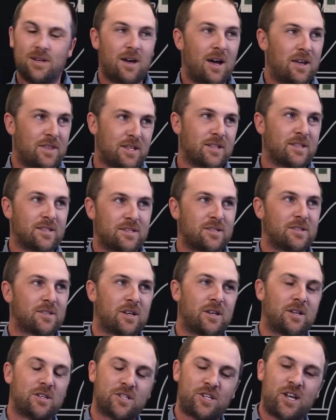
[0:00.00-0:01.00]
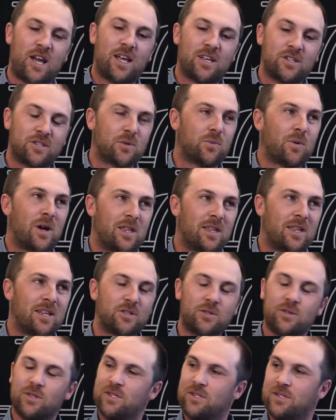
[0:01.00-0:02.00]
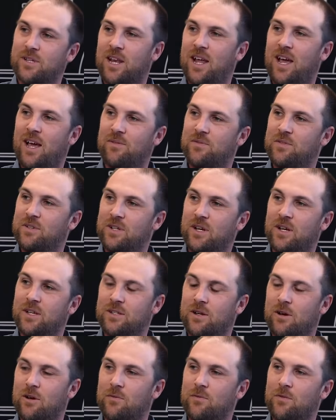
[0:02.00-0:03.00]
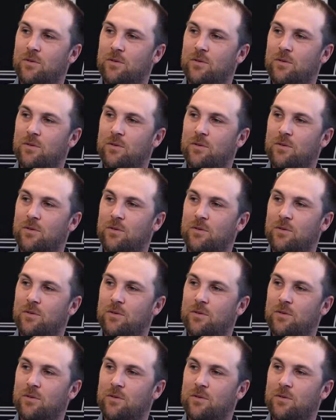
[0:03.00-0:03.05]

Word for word: I think this is going to change the way that they do this is going to have to change going